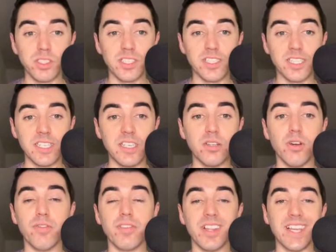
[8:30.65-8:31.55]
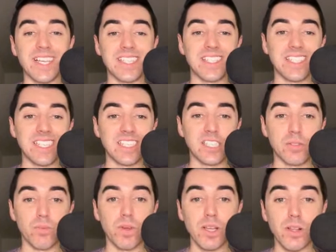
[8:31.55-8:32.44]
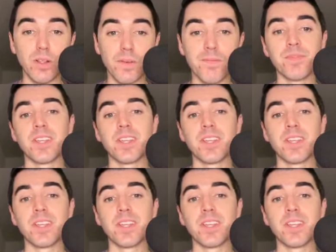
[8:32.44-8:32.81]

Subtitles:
conceded over the last 6 as well.